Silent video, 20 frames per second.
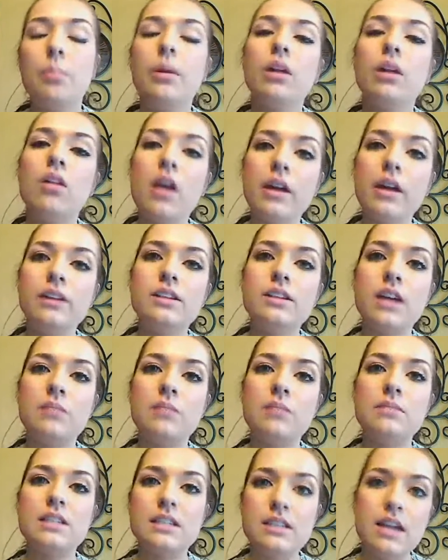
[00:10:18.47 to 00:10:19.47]
But a lot of
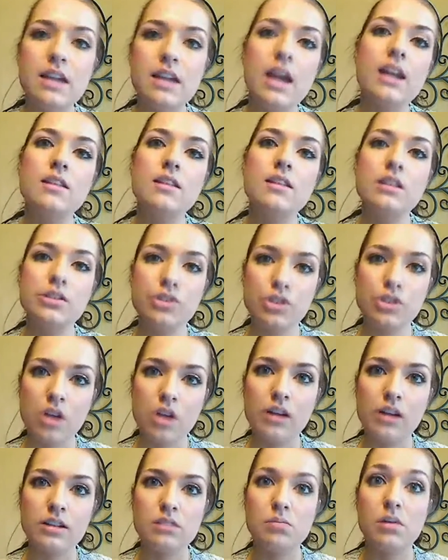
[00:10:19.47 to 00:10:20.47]
times he's getting these
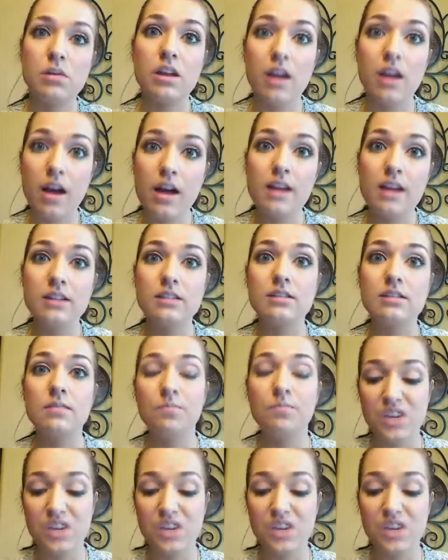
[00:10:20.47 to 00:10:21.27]
shots because